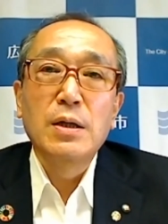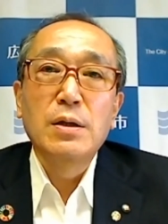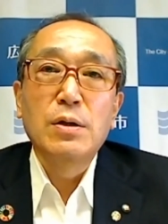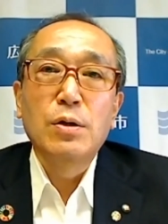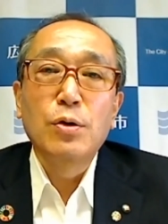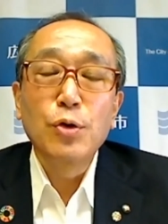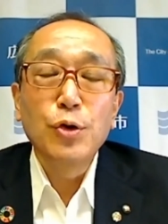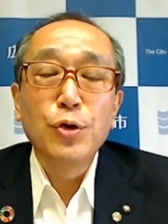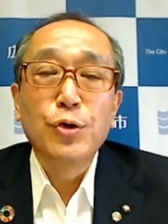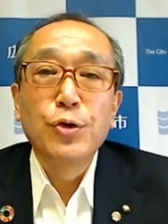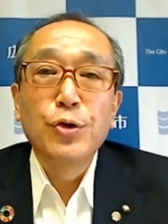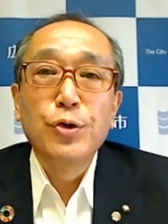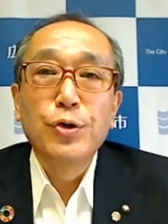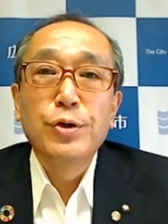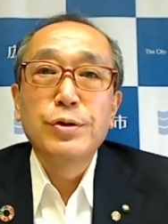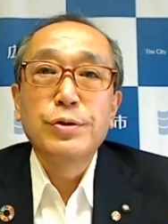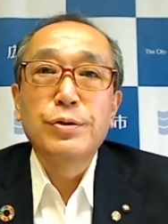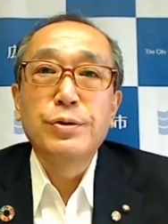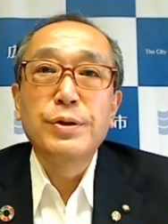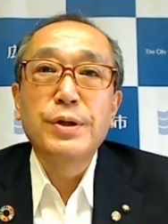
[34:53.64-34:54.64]
But as a
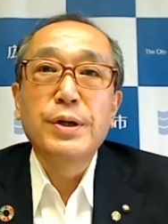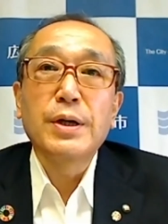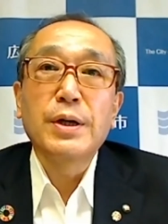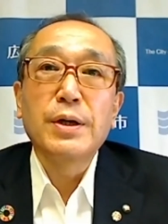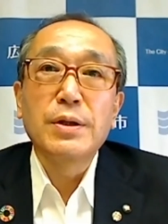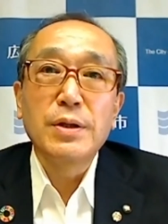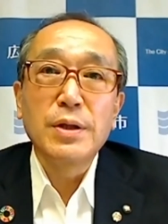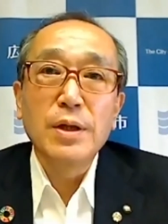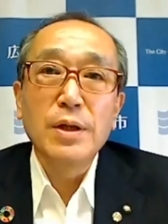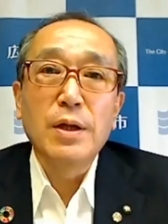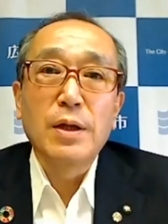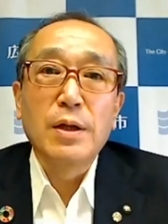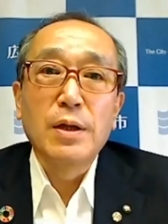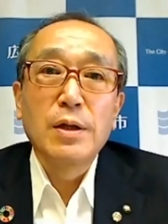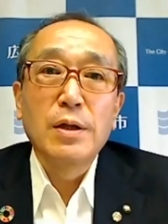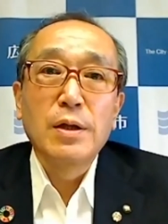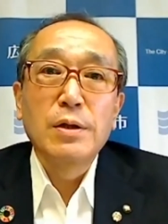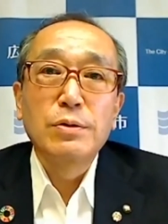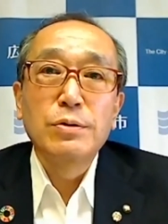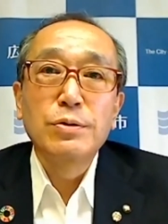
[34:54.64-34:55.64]
result of
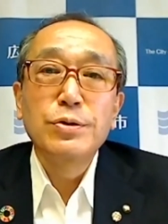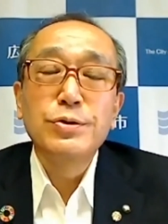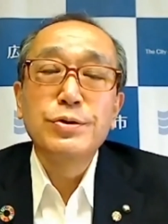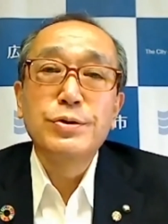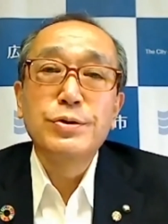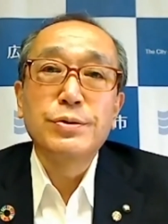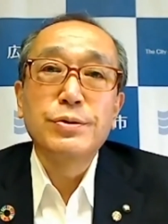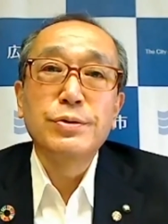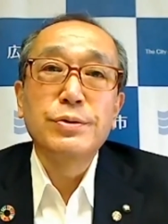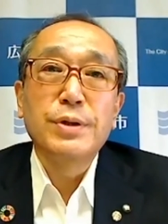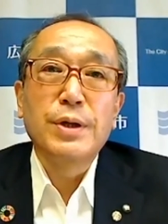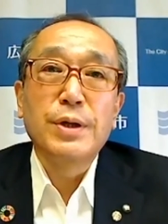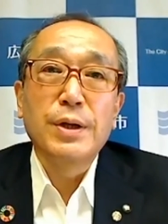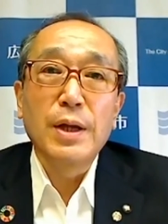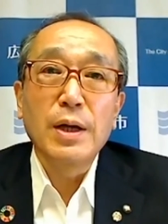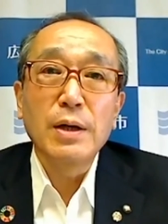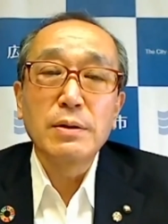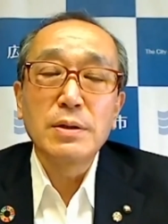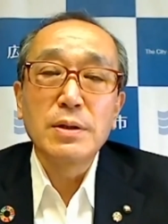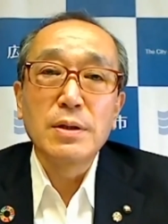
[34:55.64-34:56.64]
the war,
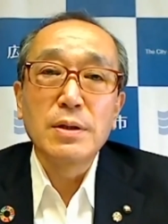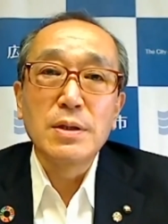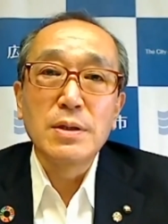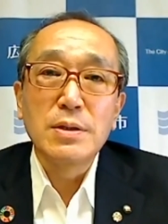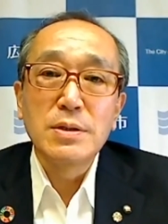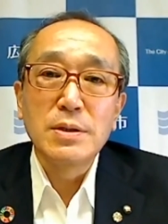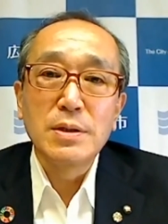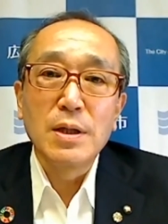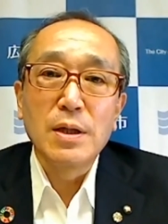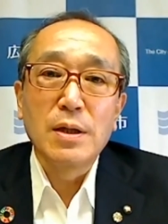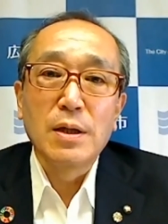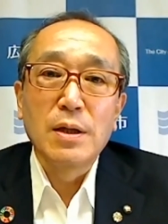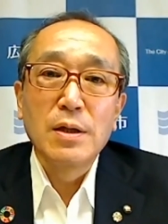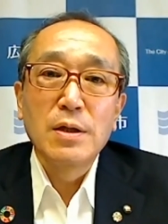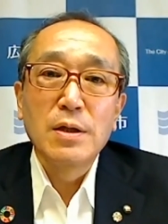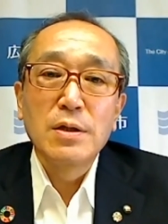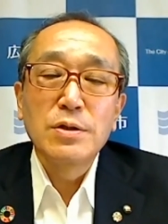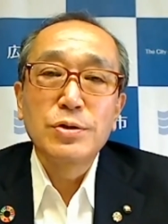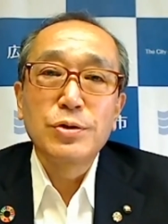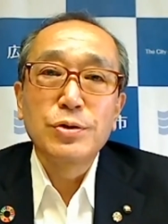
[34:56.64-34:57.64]
rather
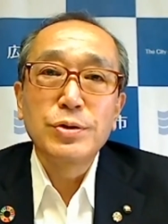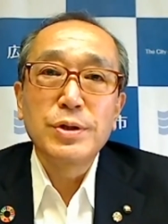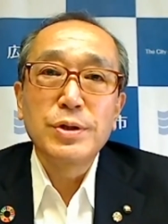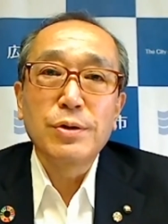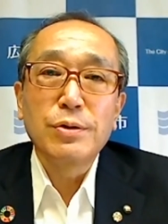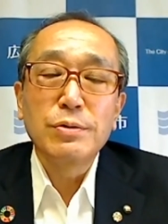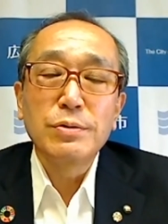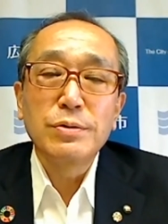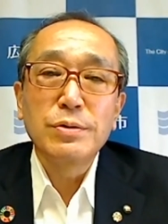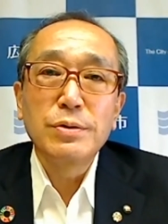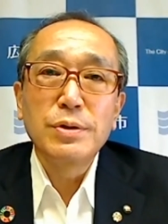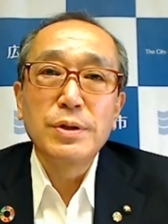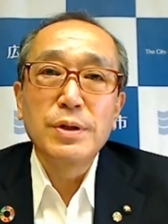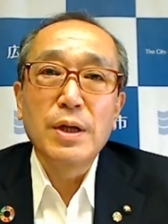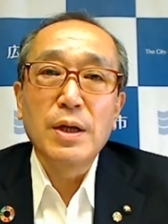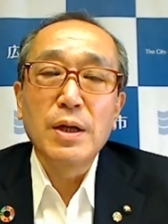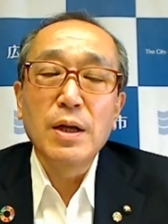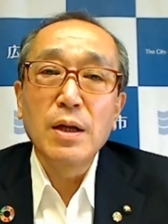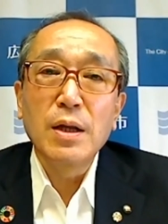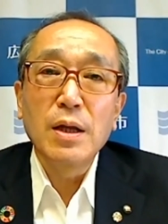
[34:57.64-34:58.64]
than discussing that from
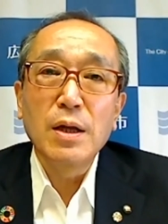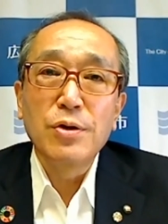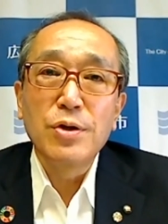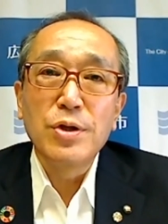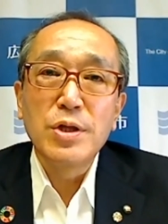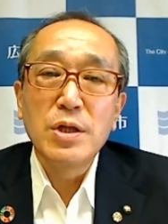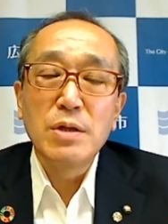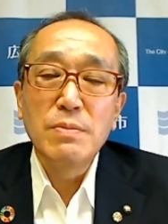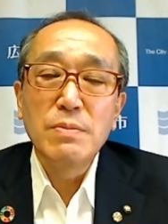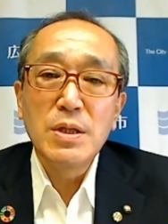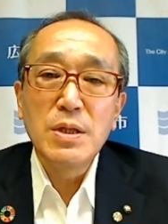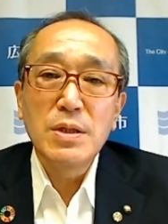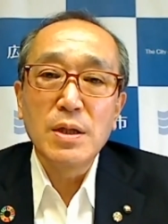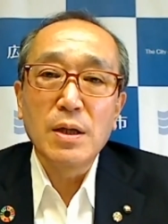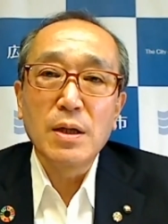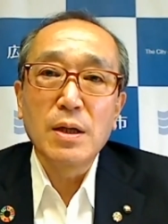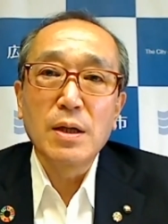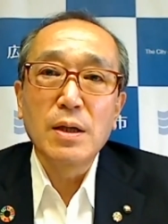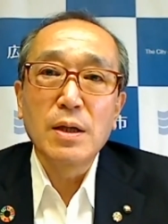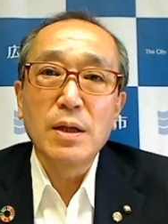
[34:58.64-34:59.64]
that perspective,
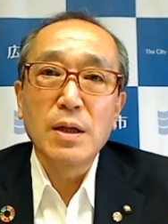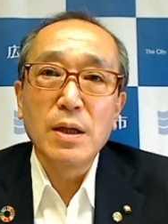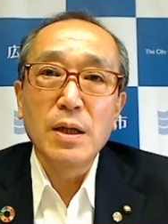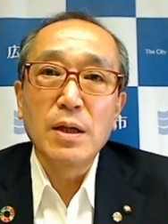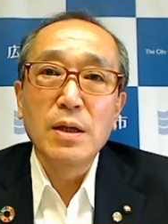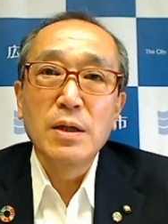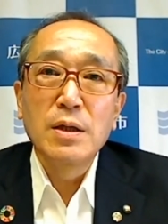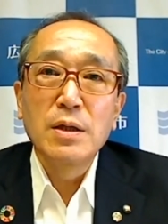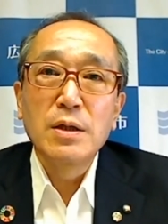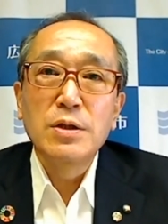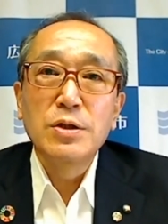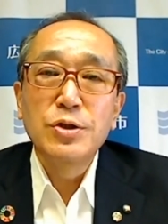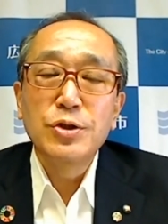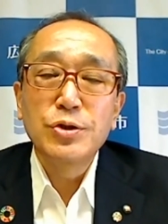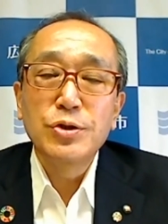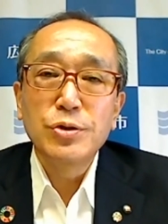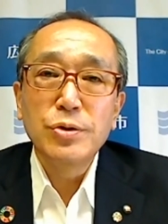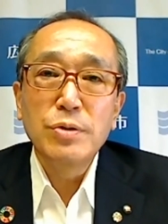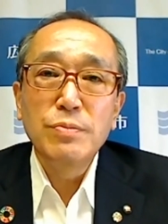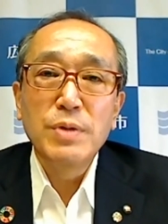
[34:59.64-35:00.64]
that it's the result of
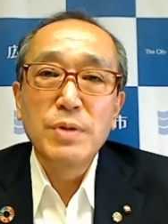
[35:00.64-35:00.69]
the work.